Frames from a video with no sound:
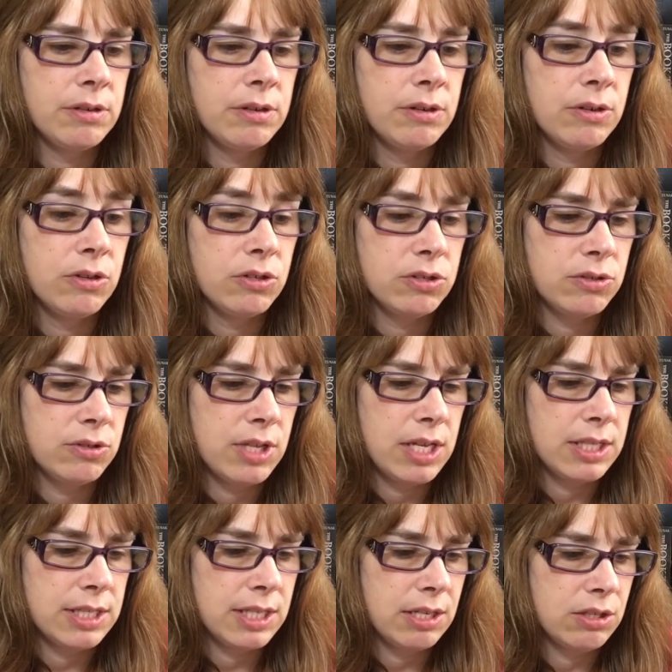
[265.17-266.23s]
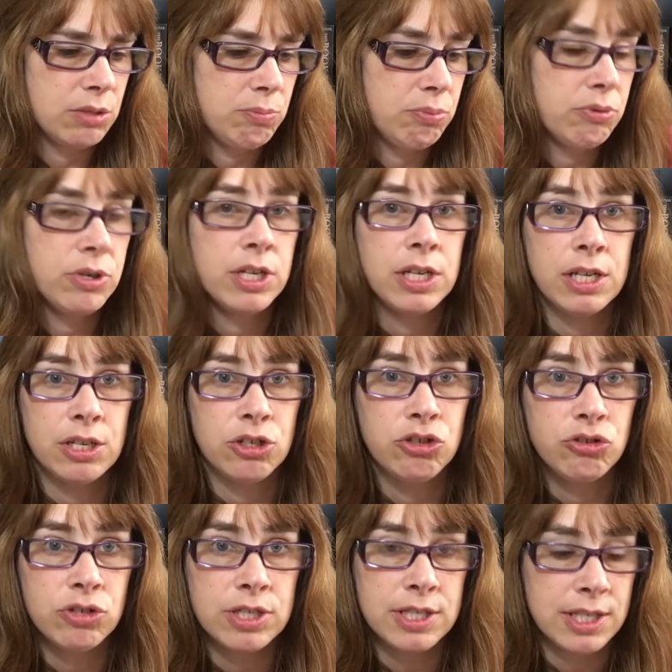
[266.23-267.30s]
So that sounds pretty
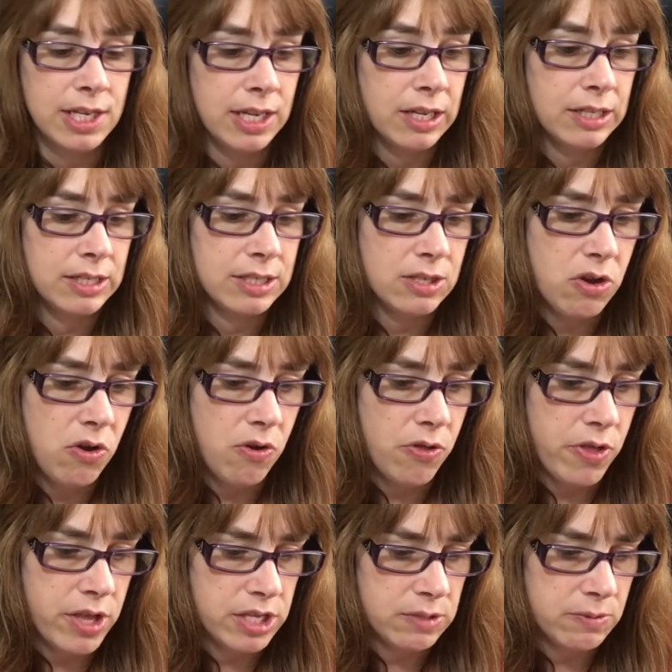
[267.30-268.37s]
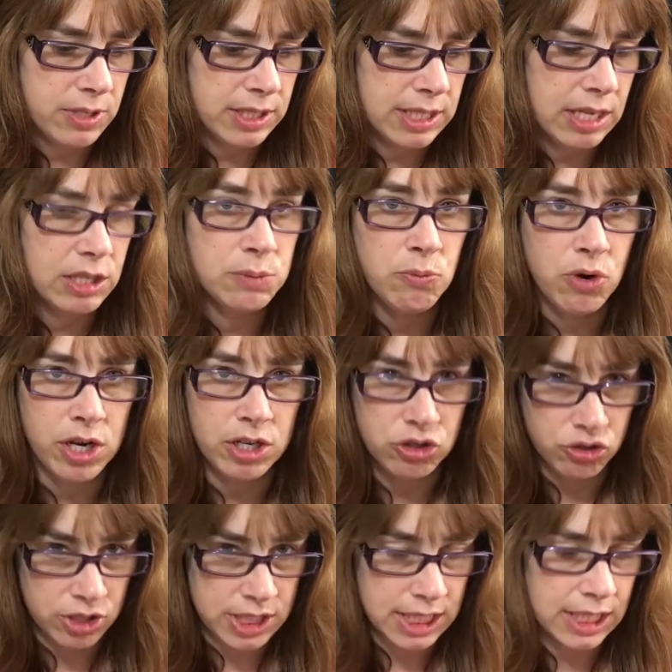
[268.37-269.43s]
interesting. So this one sounds more
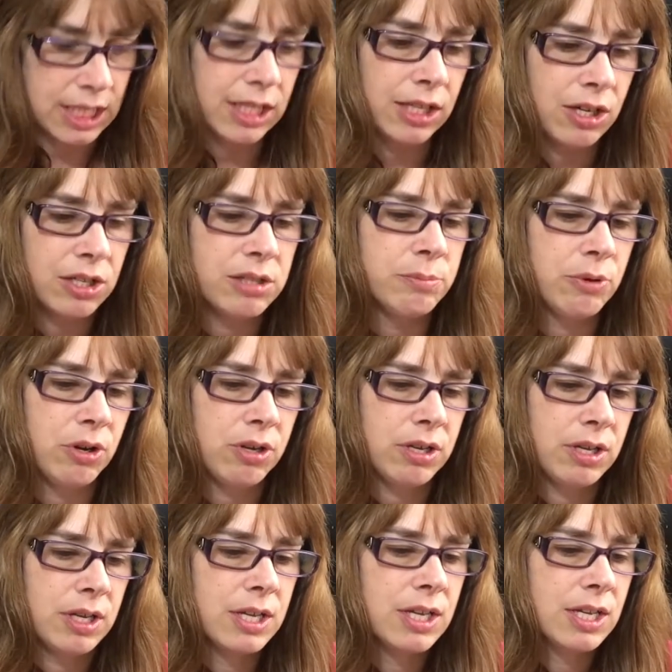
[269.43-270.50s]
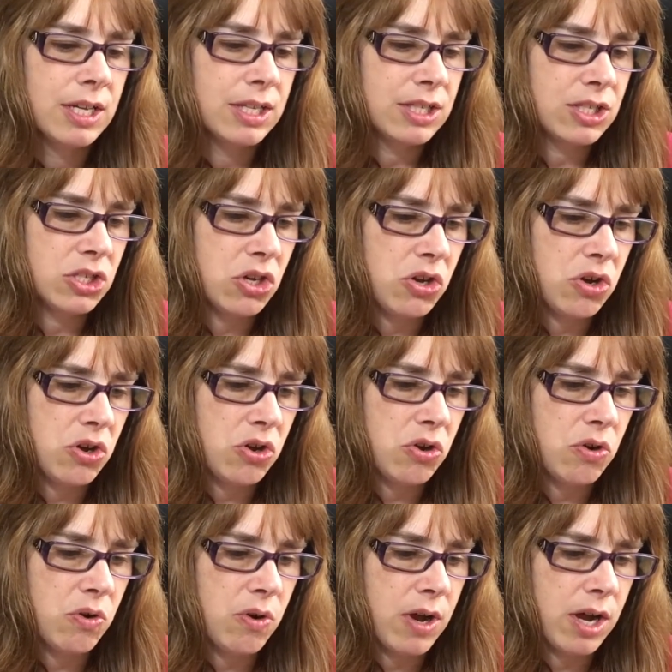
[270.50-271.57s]
interesting than the other book. So
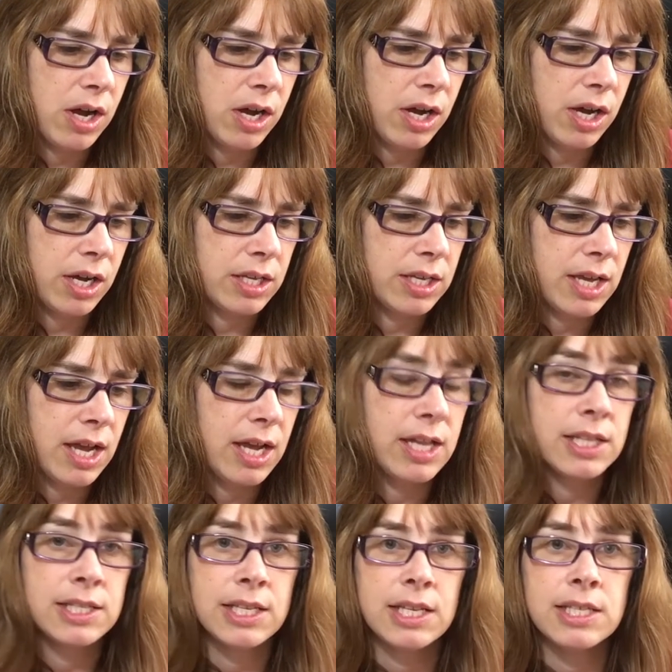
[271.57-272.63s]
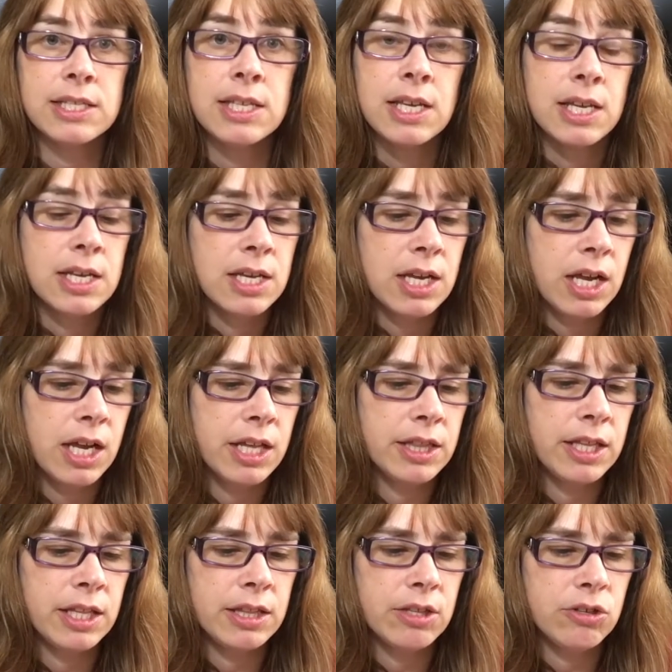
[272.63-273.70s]
uh, yeah, it says, and then
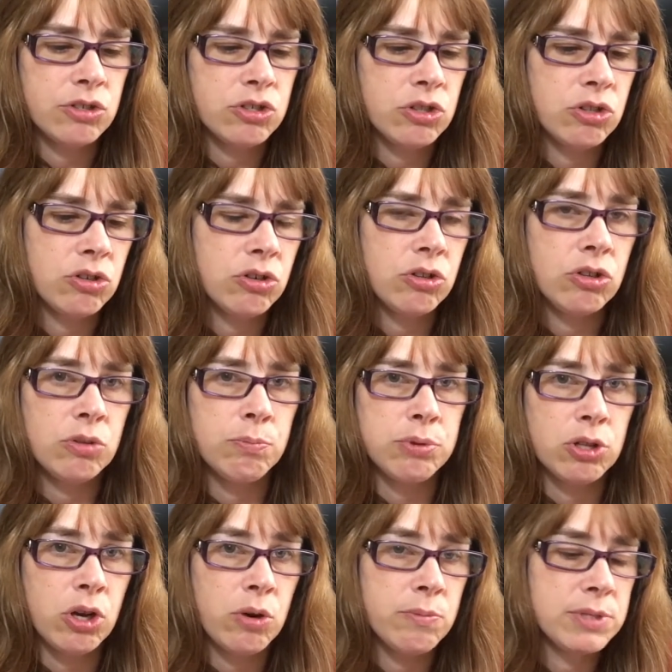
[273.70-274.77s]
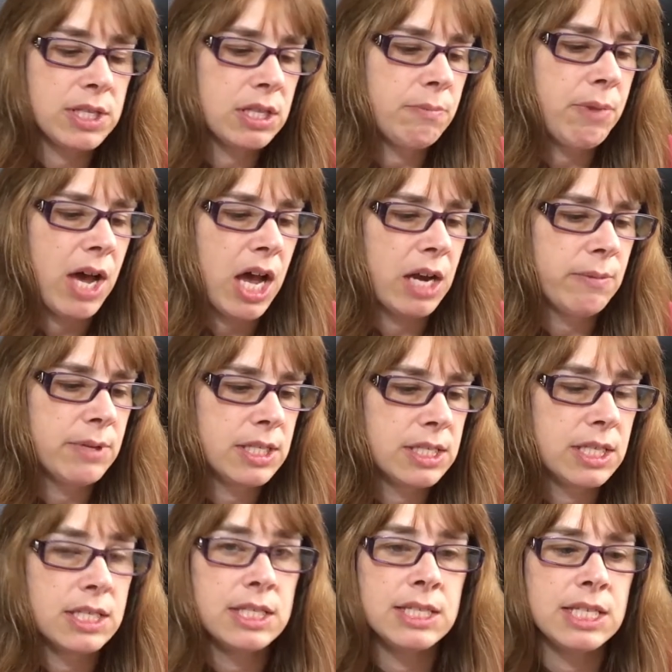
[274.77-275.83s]
there's little blurbs on the bottom. It says,
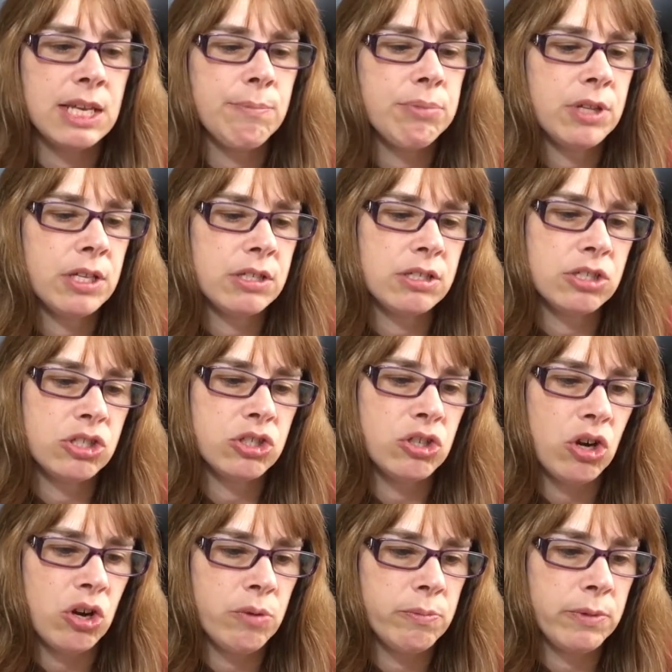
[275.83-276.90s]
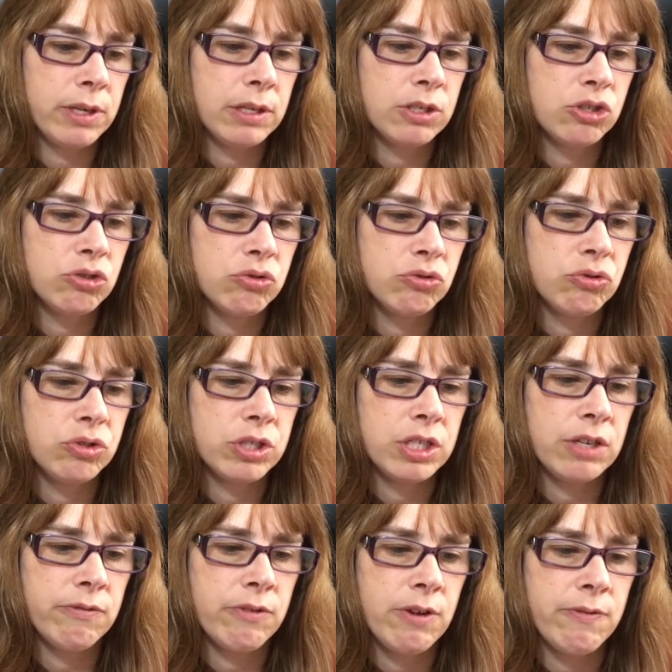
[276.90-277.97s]
deeply disturbing, truly
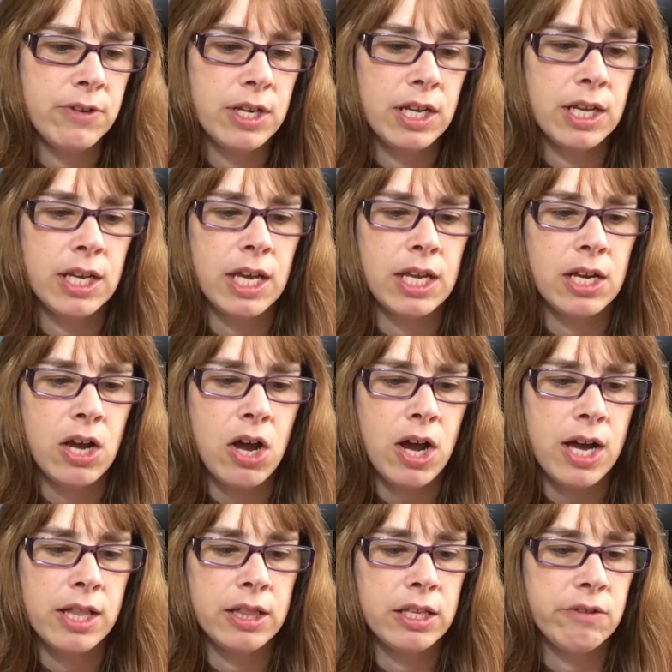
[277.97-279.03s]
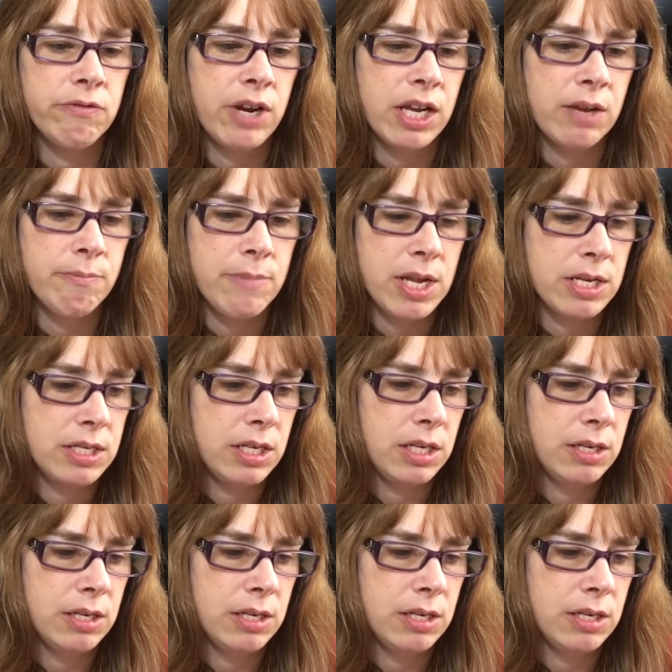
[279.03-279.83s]
riveting, and highly recommended.